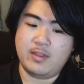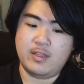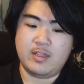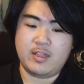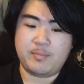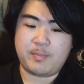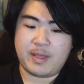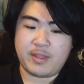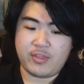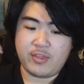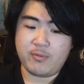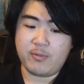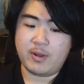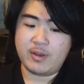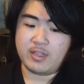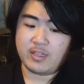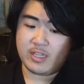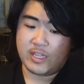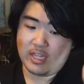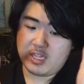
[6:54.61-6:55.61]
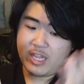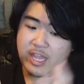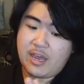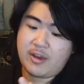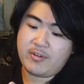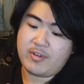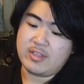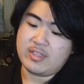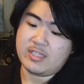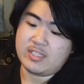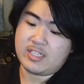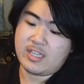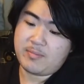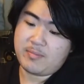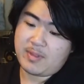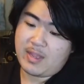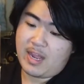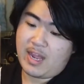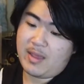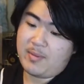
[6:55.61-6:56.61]
a detail in the same
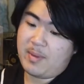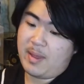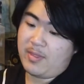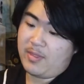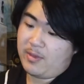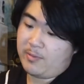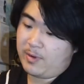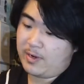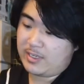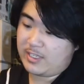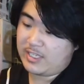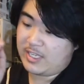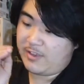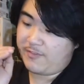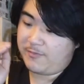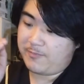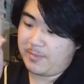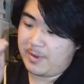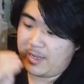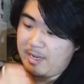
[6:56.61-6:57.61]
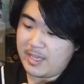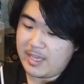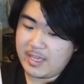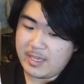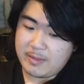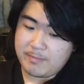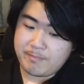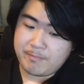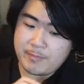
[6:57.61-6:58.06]
time and they want to save money,